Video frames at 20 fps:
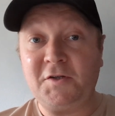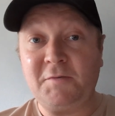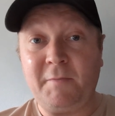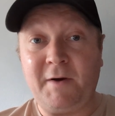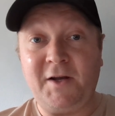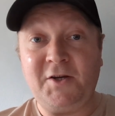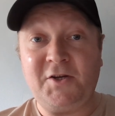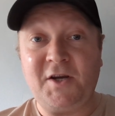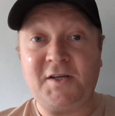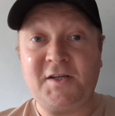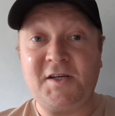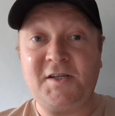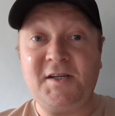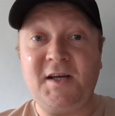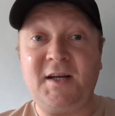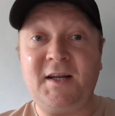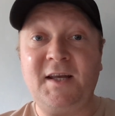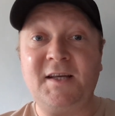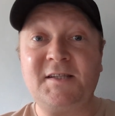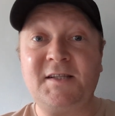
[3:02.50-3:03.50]
us and Manchester
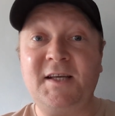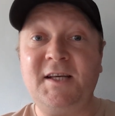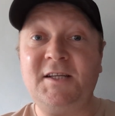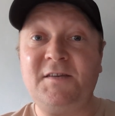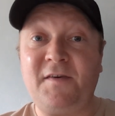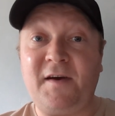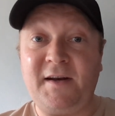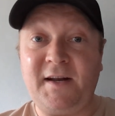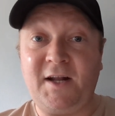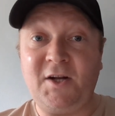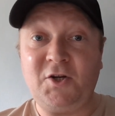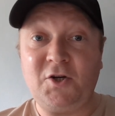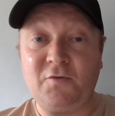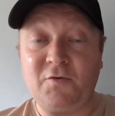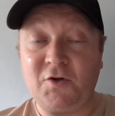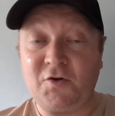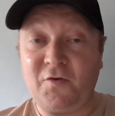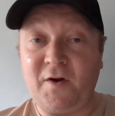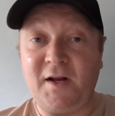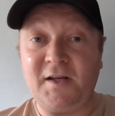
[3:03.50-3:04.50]
City is these financial
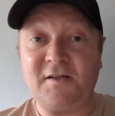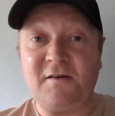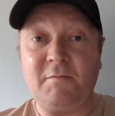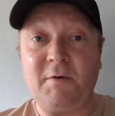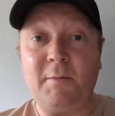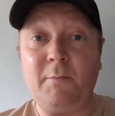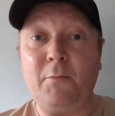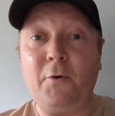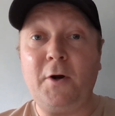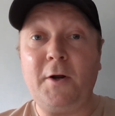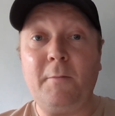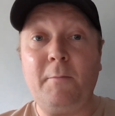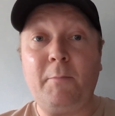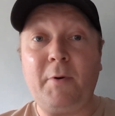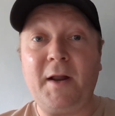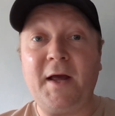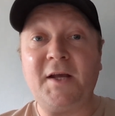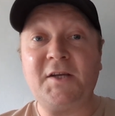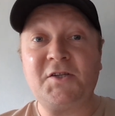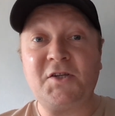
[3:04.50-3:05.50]
restraints have been put in
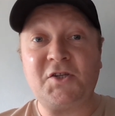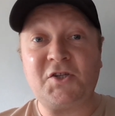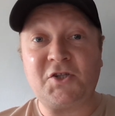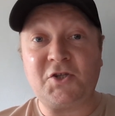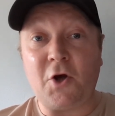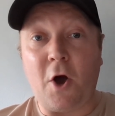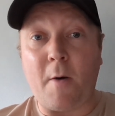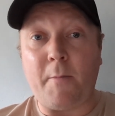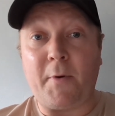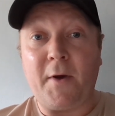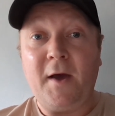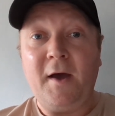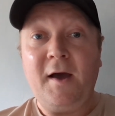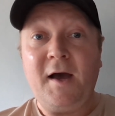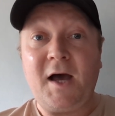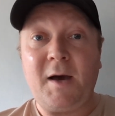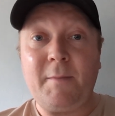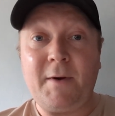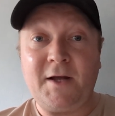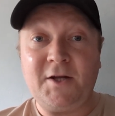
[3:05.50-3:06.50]
place to stop
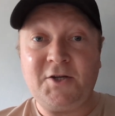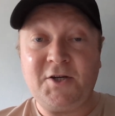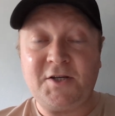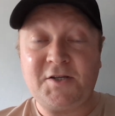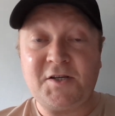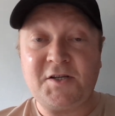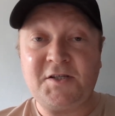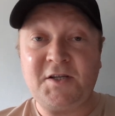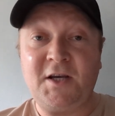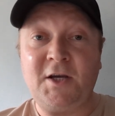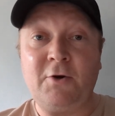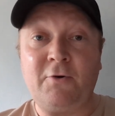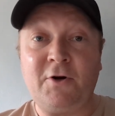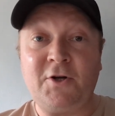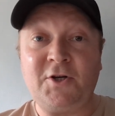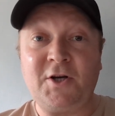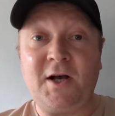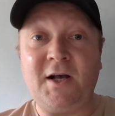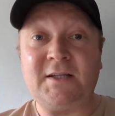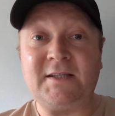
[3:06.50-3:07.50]
a Manchester City or a
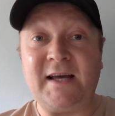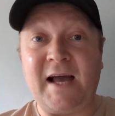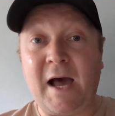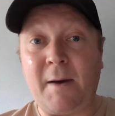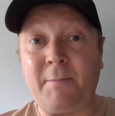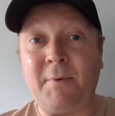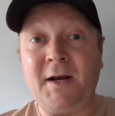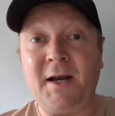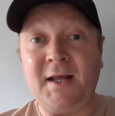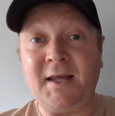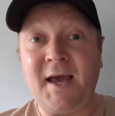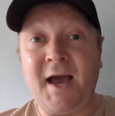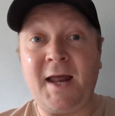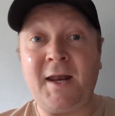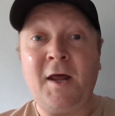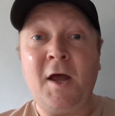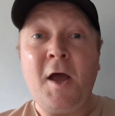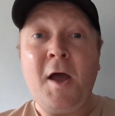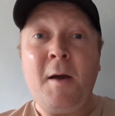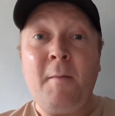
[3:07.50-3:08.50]
Chelsea happening
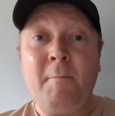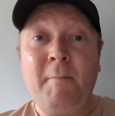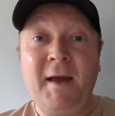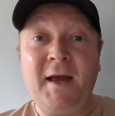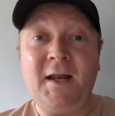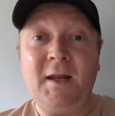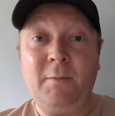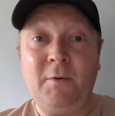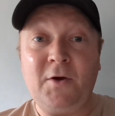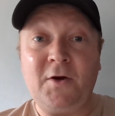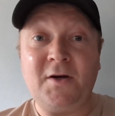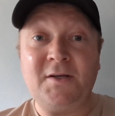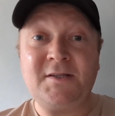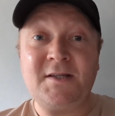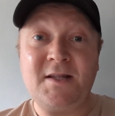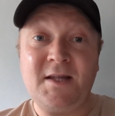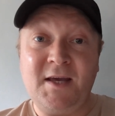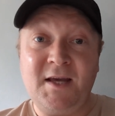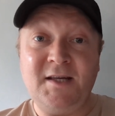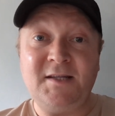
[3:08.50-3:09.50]
again, mainly
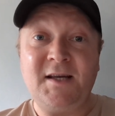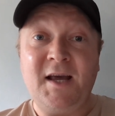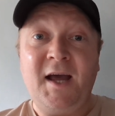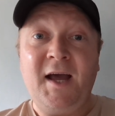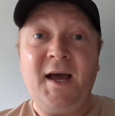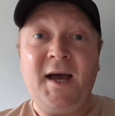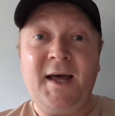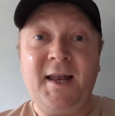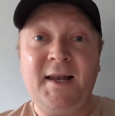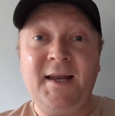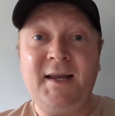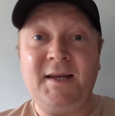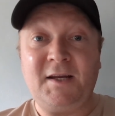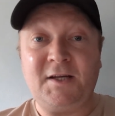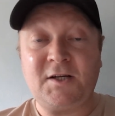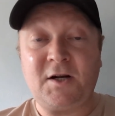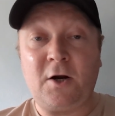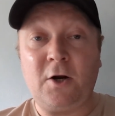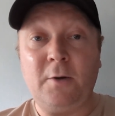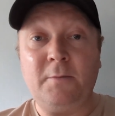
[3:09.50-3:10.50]
because these
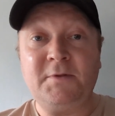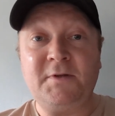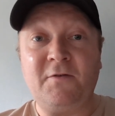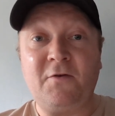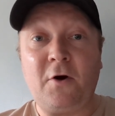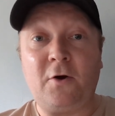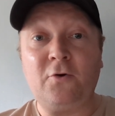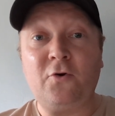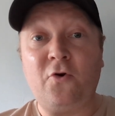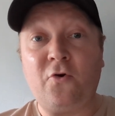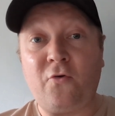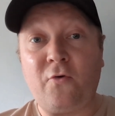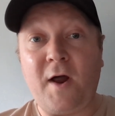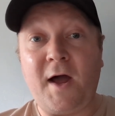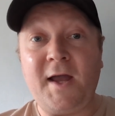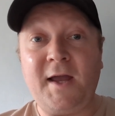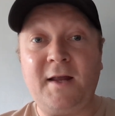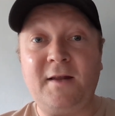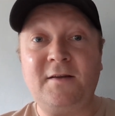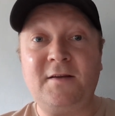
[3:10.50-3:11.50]
elitist clubs have gone
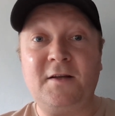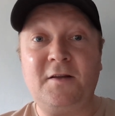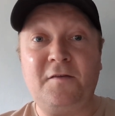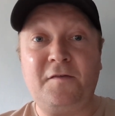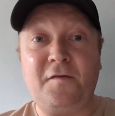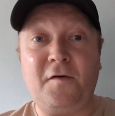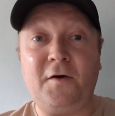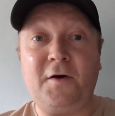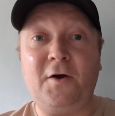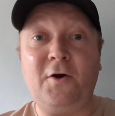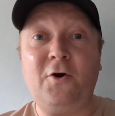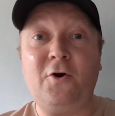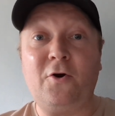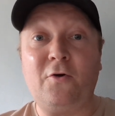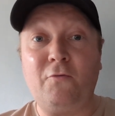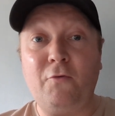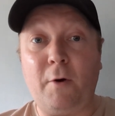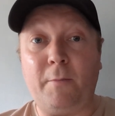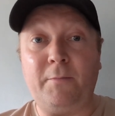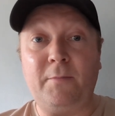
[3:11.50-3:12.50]
crying to the fucking
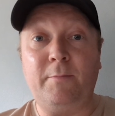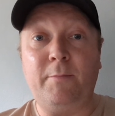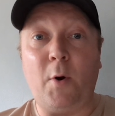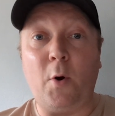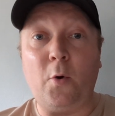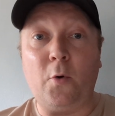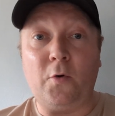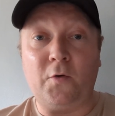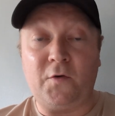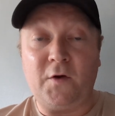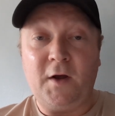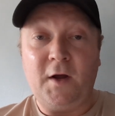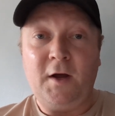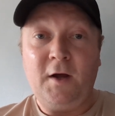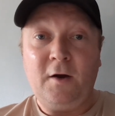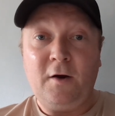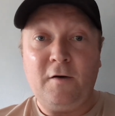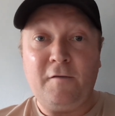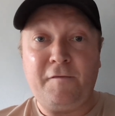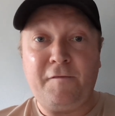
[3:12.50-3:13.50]
corrupt board
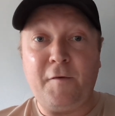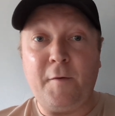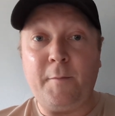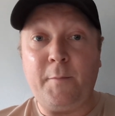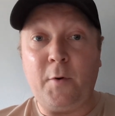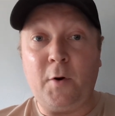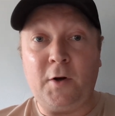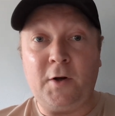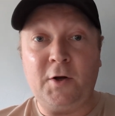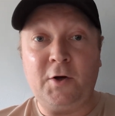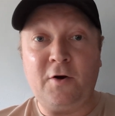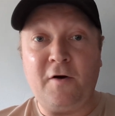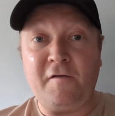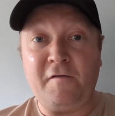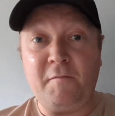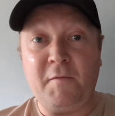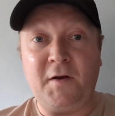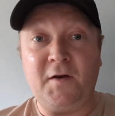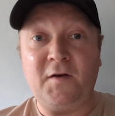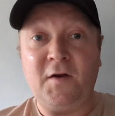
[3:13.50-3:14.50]
of football and
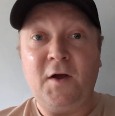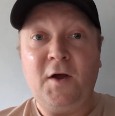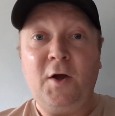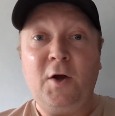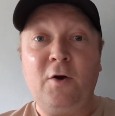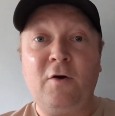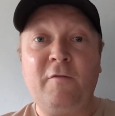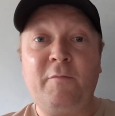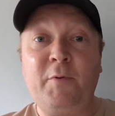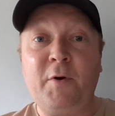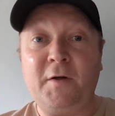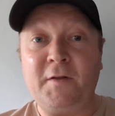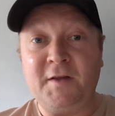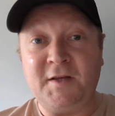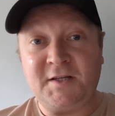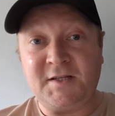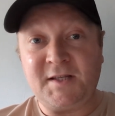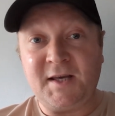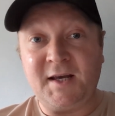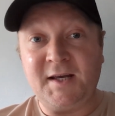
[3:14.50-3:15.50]
government who have put
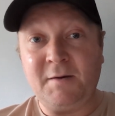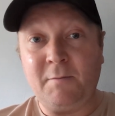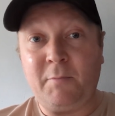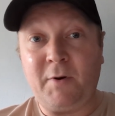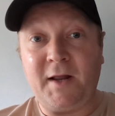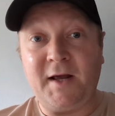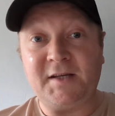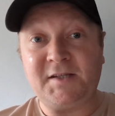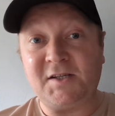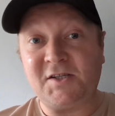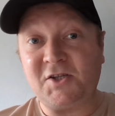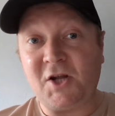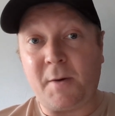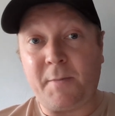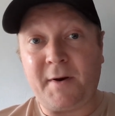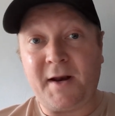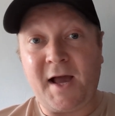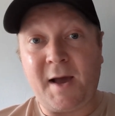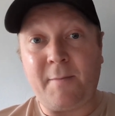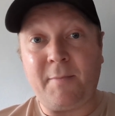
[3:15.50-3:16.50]
this thing in place to stop
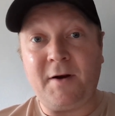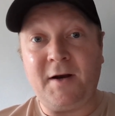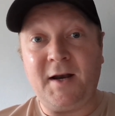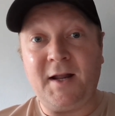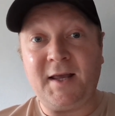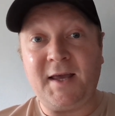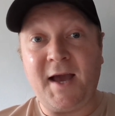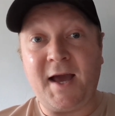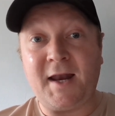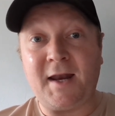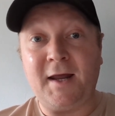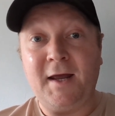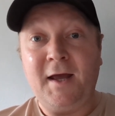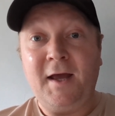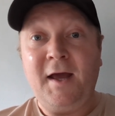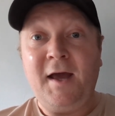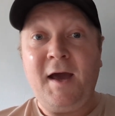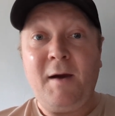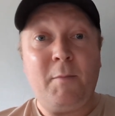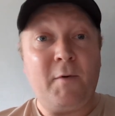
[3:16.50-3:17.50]
it happening again.
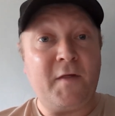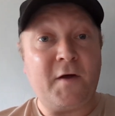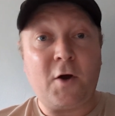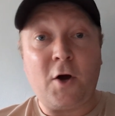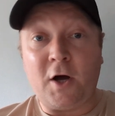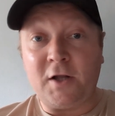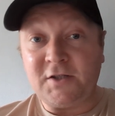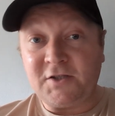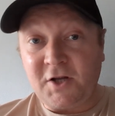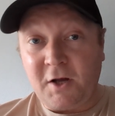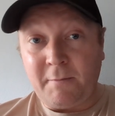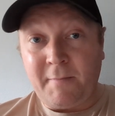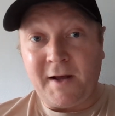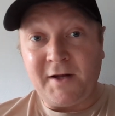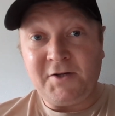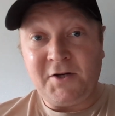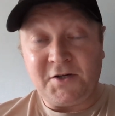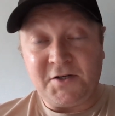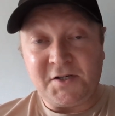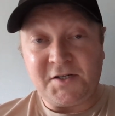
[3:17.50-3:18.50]
But they can't stop
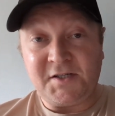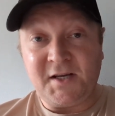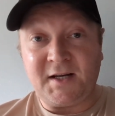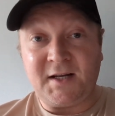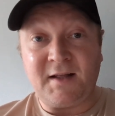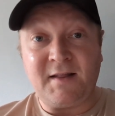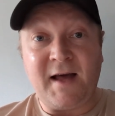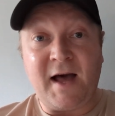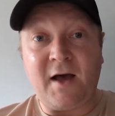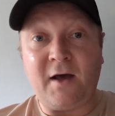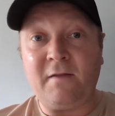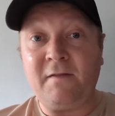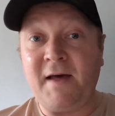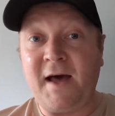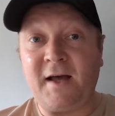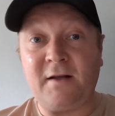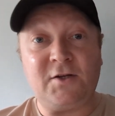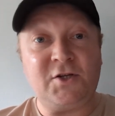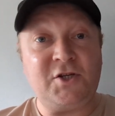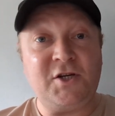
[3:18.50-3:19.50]
Manchester City.
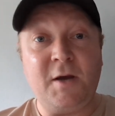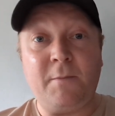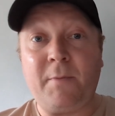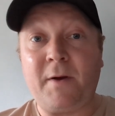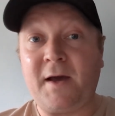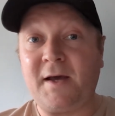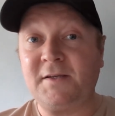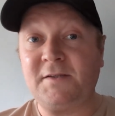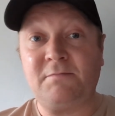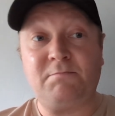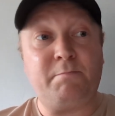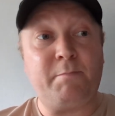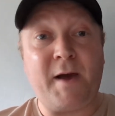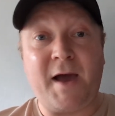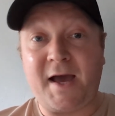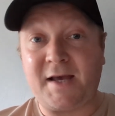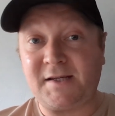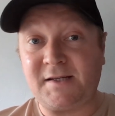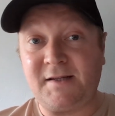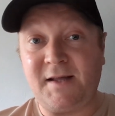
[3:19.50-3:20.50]
That ship has
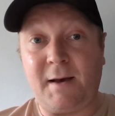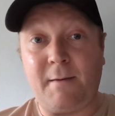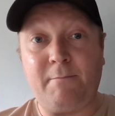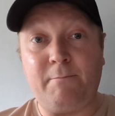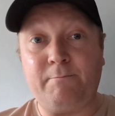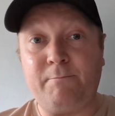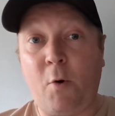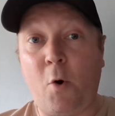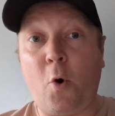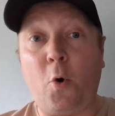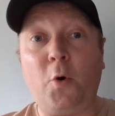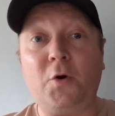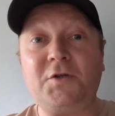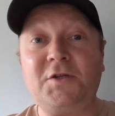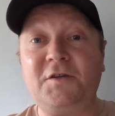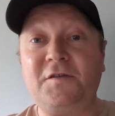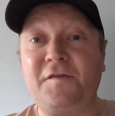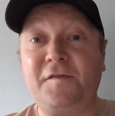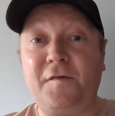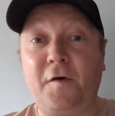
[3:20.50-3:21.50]
passed. That horse
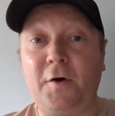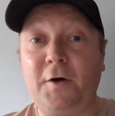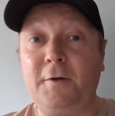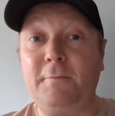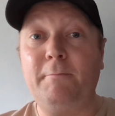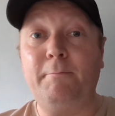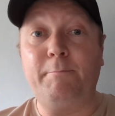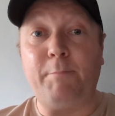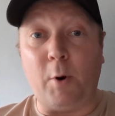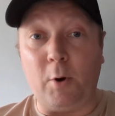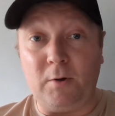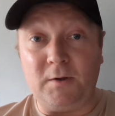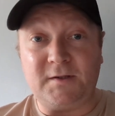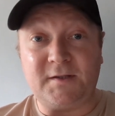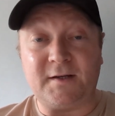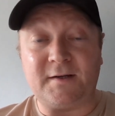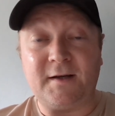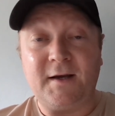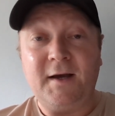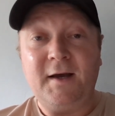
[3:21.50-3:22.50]
has fucking
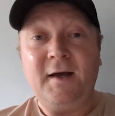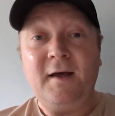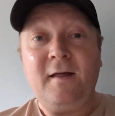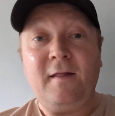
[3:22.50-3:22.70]
bolted.